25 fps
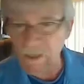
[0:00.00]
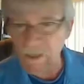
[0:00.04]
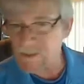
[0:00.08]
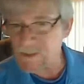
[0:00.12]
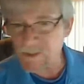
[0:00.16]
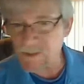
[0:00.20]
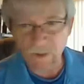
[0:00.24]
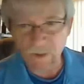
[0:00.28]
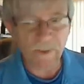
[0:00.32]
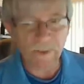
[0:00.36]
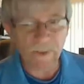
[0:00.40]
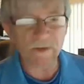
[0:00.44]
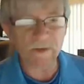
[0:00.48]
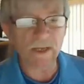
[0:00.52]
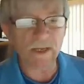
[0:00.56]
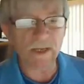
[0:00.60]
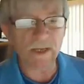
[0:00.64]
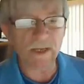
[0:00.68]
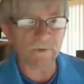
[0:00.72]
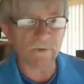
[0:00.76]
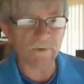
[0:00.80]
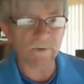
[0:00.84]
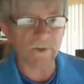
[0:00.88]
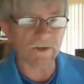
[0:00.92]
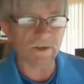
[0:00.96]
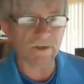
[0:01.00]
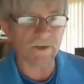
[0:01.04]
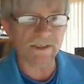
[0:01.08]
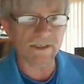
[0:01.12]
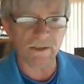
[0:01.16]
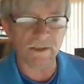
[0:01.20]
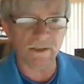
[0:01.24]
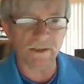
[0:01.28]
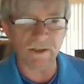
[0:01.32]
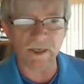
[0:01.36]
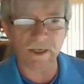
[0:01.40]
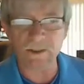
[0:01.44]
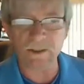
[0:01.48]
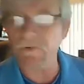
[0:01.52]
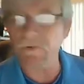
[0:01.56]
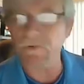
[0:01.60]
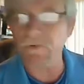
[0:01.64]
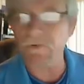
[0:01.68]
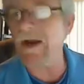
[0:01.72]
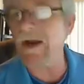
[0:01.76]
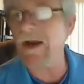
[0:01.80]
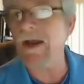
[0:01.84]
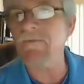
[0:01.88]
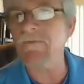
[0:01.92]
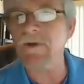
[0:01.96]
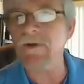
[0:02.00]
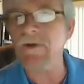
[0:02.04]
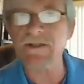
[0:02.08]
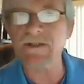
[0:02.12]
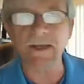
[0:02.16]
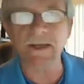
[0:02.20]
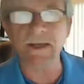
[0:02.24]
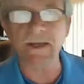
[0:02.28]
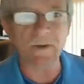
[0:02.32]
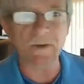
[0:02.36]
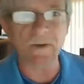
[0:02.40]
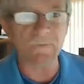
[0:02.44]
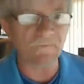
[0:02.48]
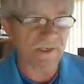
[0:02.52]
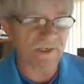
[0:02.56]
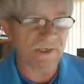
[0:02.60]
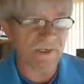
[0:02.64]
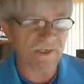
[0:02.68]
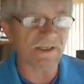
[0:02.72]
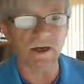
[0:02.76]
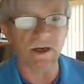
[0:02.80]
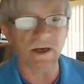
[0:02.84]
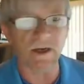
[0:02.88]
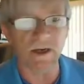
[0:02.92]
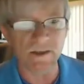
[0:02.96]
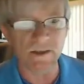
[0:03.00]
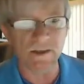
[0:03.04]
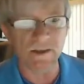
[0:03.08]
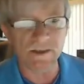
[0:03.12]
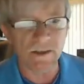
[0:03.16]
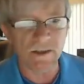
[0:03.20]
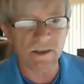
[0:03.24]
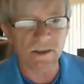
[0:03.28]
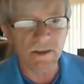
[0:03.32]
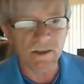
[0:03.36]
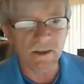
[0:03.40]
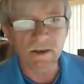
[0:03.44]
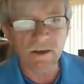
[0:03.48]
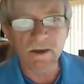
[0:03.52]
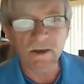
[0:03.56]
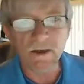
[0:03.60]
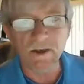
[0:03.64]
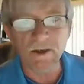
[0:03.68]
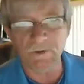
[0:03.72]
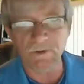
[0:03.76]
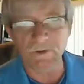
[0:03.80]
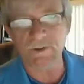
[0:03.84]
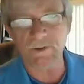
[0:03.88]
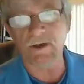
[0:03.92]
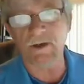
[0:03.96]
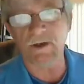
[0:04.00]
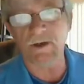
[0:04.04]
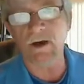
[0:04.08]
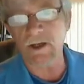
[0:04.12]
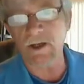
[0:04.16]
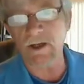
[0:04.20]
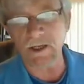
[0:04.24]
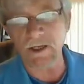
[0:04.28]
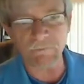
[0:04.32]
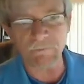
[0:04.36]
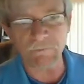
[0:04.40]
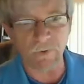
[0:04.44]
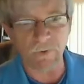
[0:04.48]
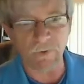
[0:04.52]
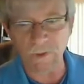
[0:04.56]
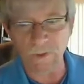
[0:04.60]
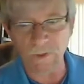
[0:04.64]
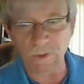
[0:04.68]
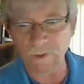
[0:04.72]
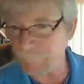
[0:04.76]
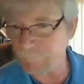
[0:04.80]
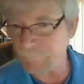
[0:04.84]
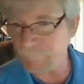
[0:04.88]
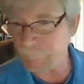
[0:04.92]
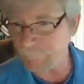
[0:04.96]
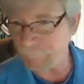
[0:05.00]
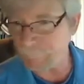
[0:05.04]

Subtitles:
and so that's right there. Select graphics to emphasize your talking point.